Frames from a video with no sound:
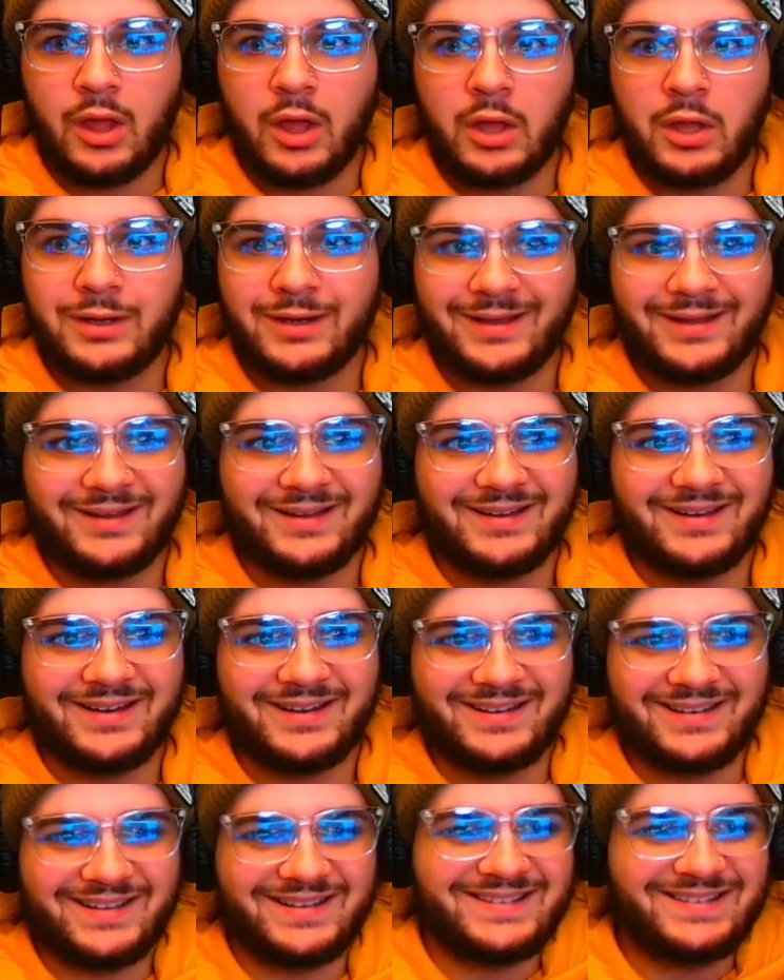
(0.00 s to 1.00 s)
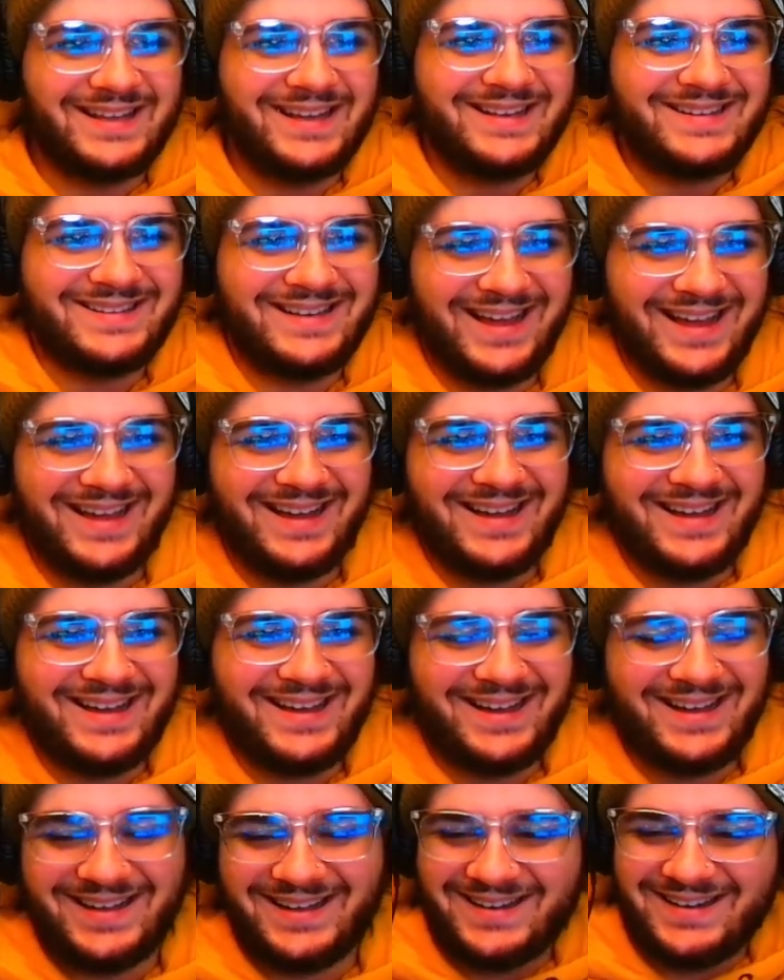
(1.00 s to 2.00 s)
Look, I don't want to
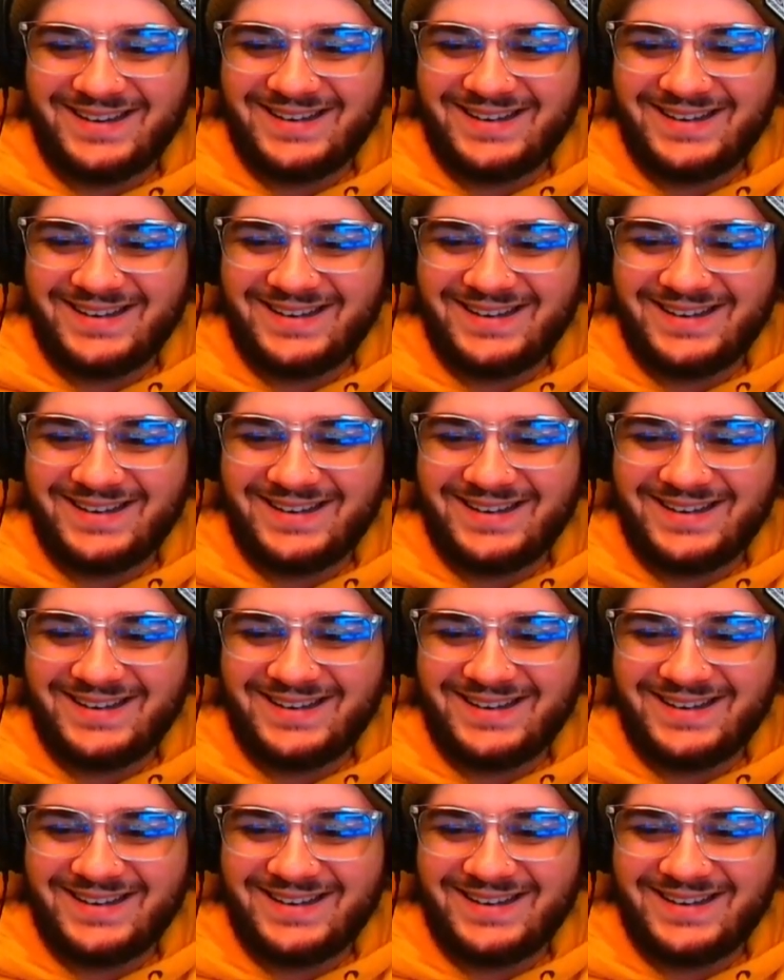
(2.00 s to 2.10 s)
be